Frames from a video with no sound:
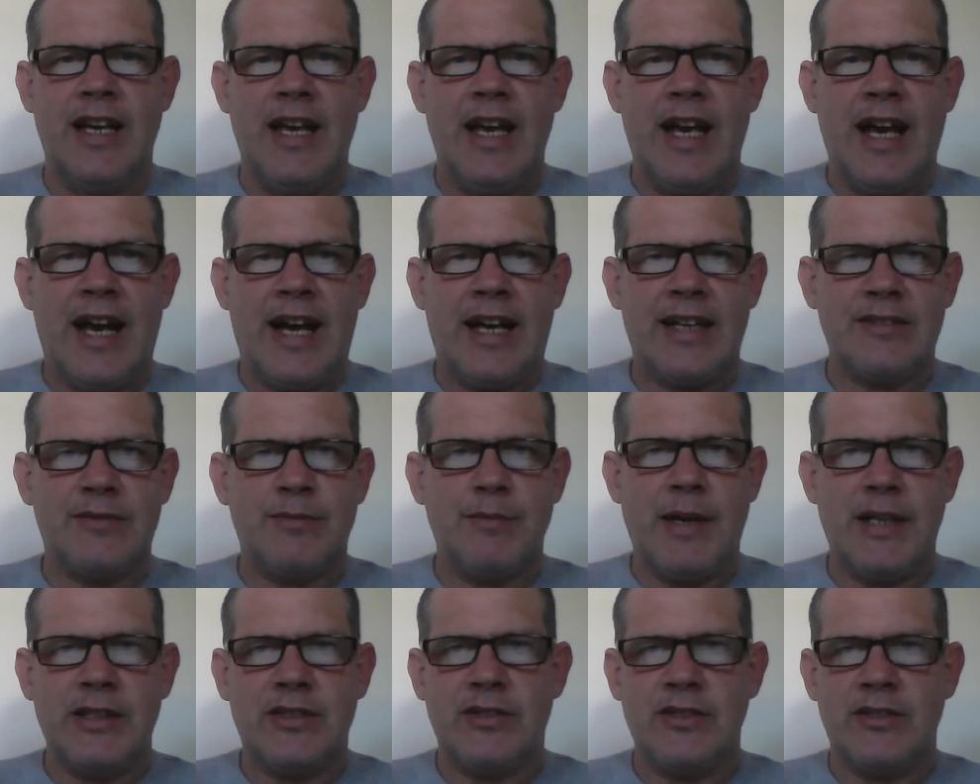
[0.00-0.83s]
as
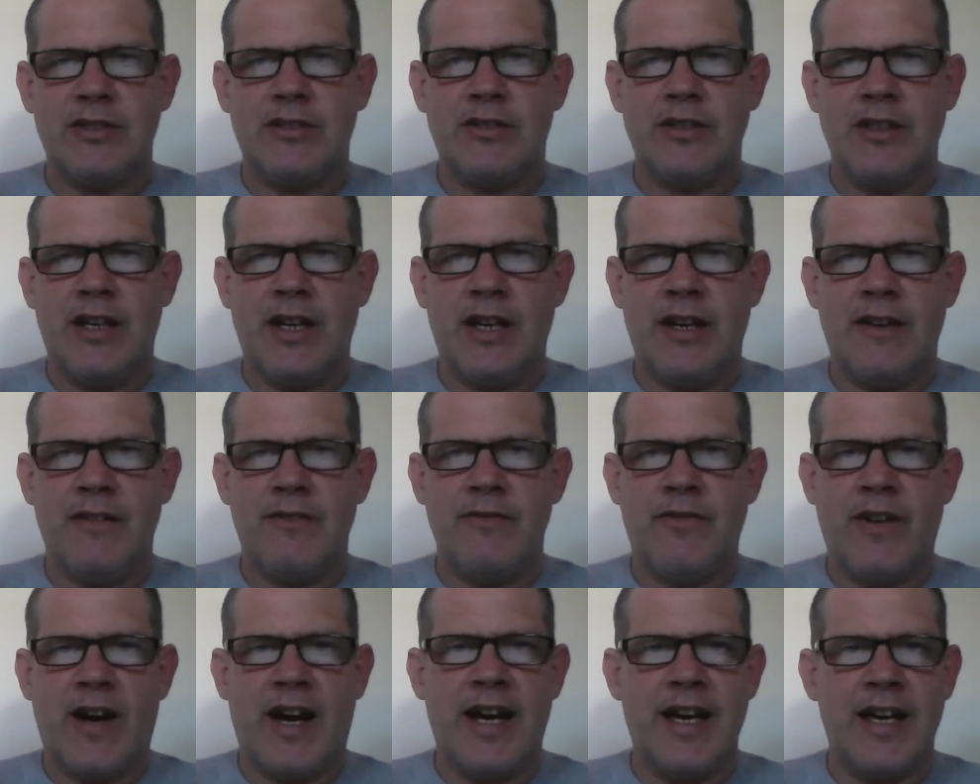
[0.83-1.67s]
measured
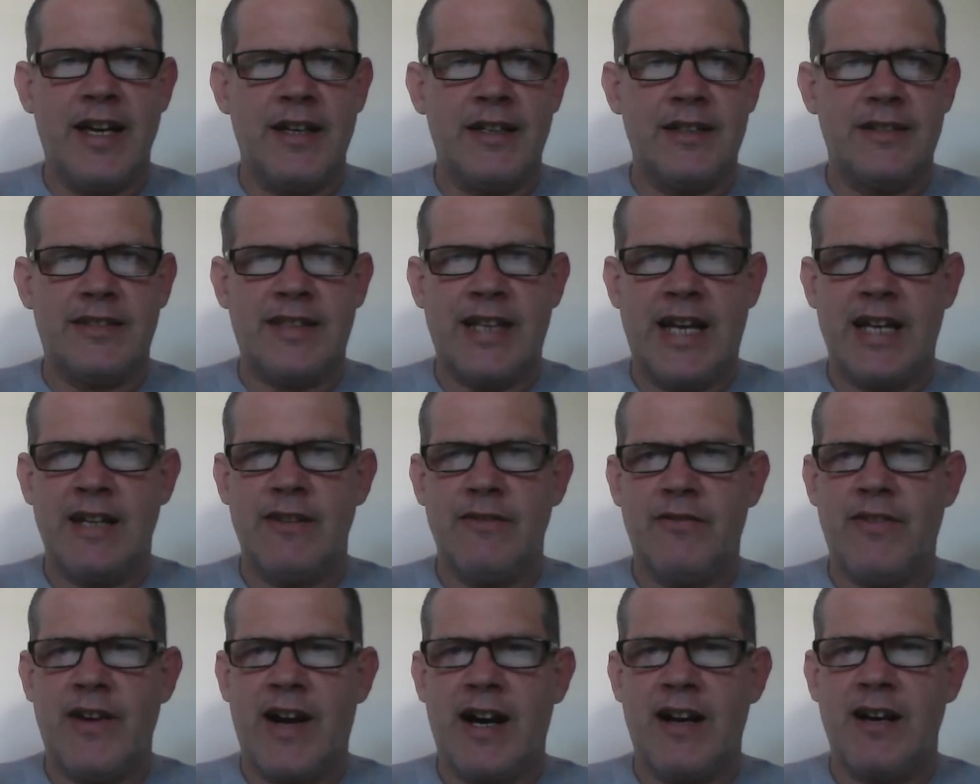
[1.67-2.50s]
via 10
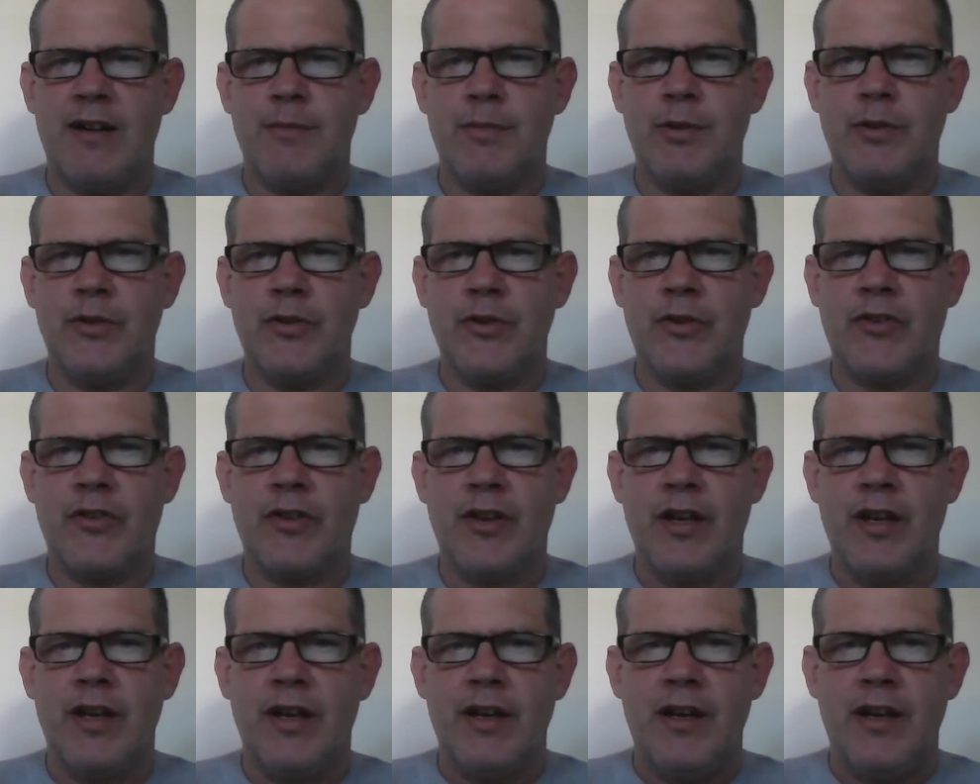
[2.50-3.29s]
variables.